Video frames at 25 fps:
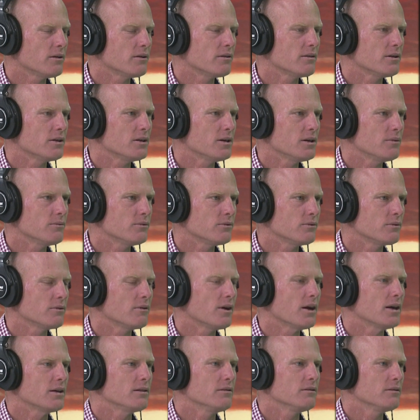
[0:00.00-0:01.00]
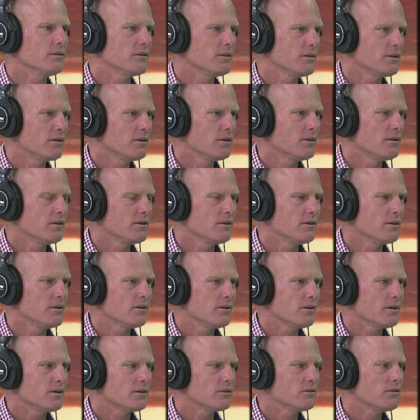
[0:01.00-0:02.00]
I think he was a great
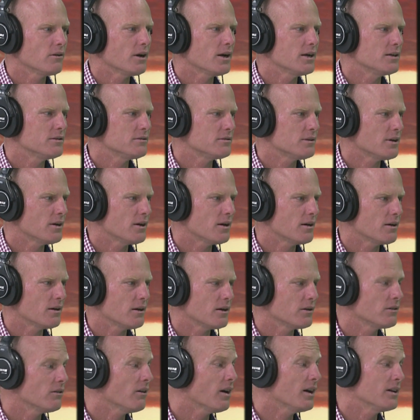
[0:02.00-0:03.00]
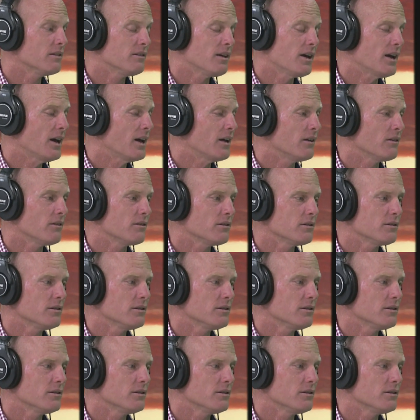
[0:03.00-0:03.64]
dad.